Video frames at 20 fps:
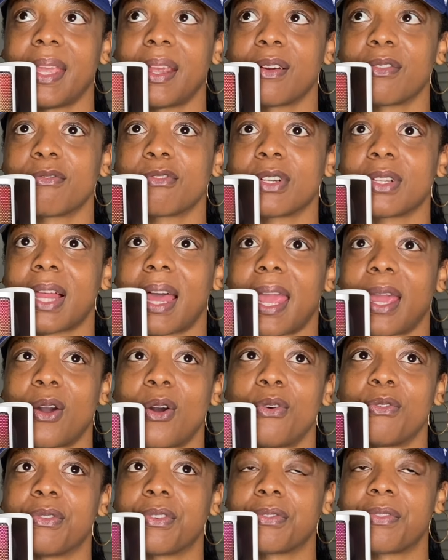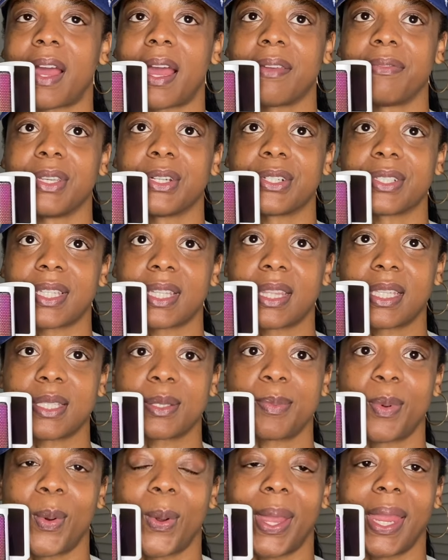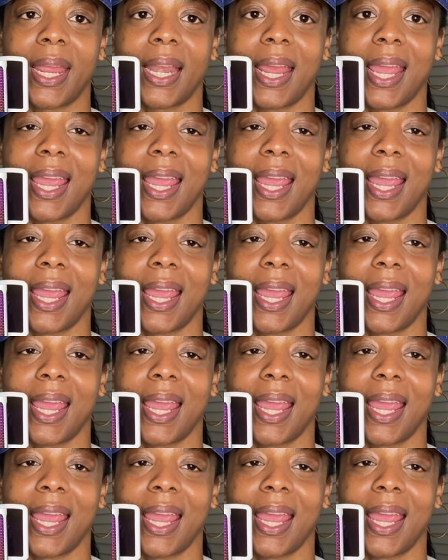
there for like over five years at this point.